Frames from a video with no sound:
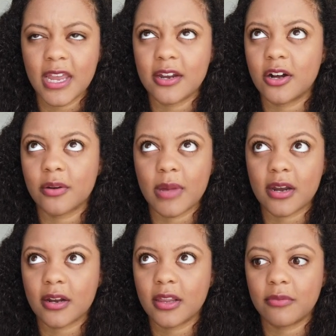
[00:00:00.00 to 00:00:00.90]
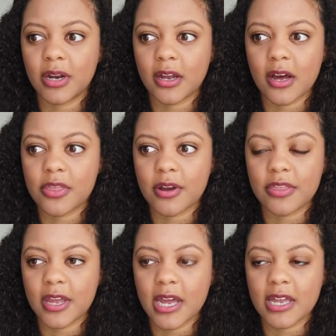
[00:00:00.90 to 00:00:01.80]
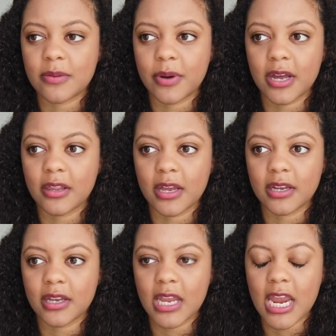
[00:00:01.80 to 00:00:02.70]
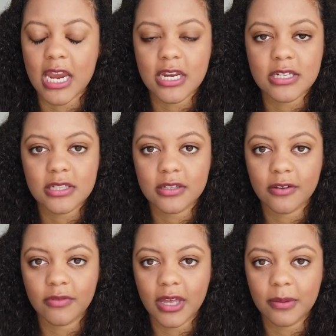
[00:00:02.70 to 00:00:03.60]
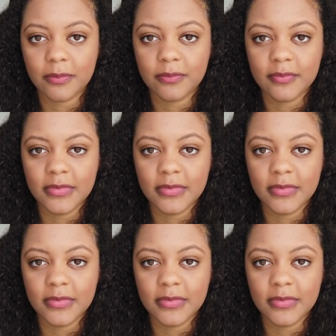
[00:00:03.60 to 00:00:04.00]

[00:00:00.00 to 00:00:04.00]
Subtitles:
and automatically when I got there I think I had to buy like 8 of them.